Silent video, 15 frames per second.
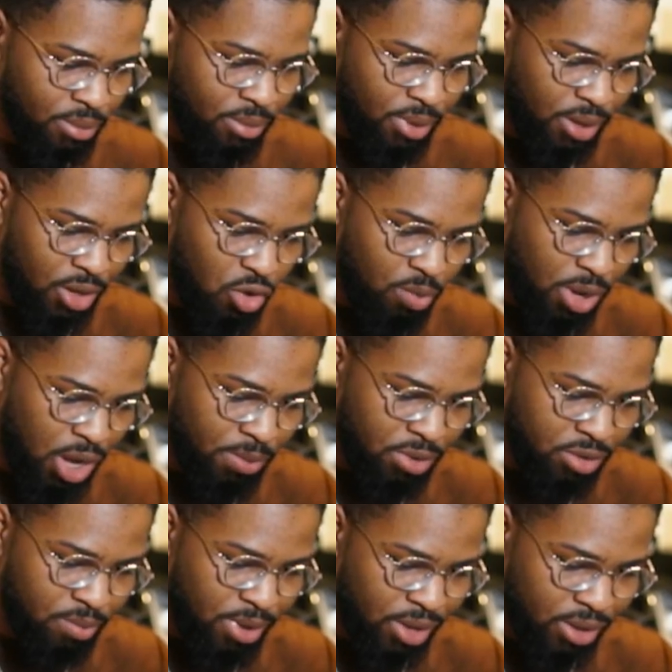And you pop this
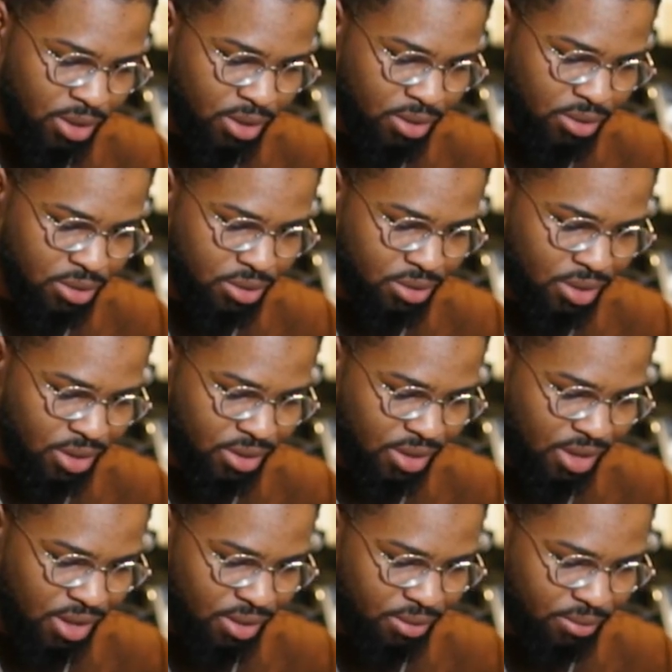back in just like
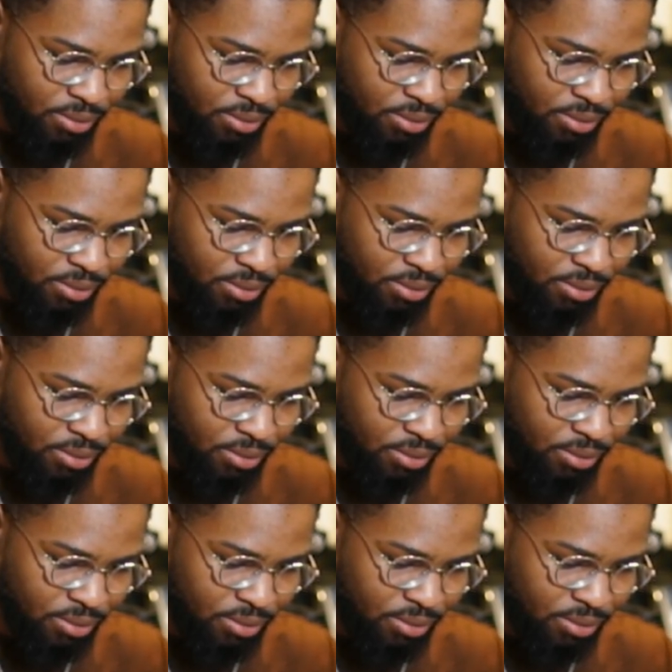that.